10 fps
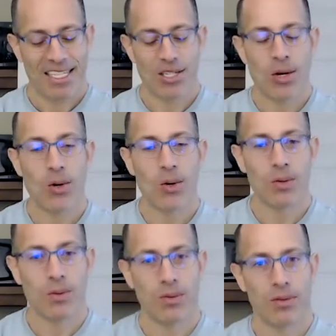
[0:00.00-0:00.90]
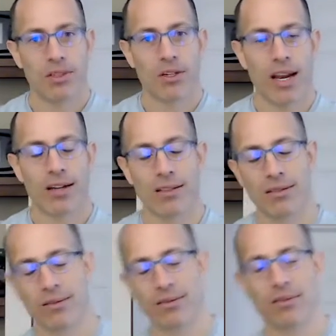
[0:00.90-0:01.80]
So
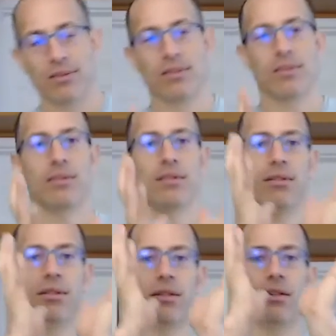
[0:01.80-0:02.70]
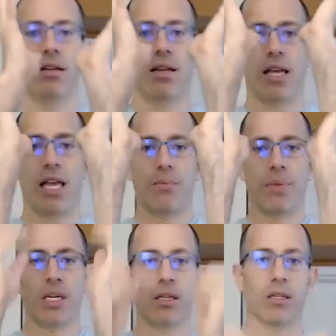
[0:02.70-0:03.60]
cradle and
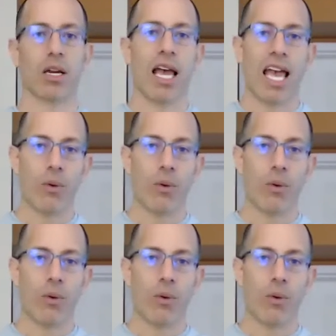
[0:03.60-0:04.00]
pillar,